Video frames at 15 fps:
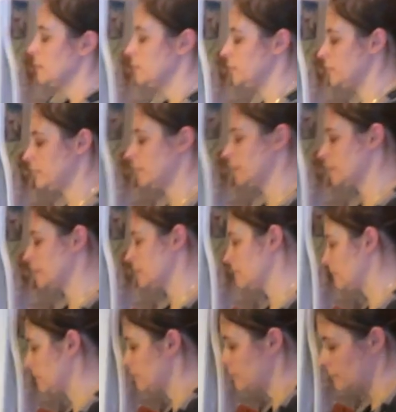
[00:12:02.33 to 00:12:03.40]
you can
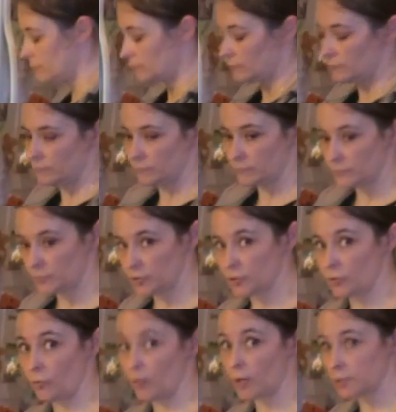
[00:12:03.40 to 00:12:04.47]

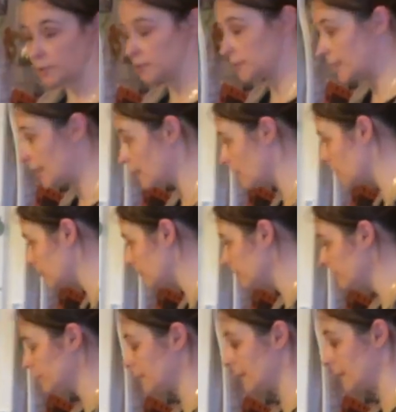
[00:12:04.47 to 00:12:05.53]
squash it down
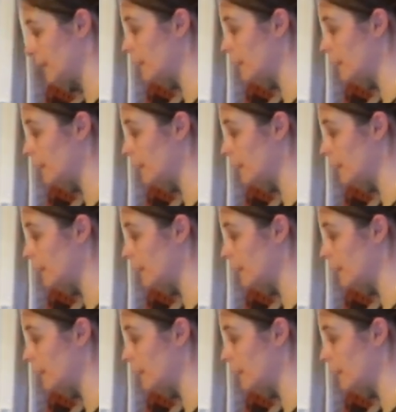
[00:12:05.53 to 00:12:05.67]
and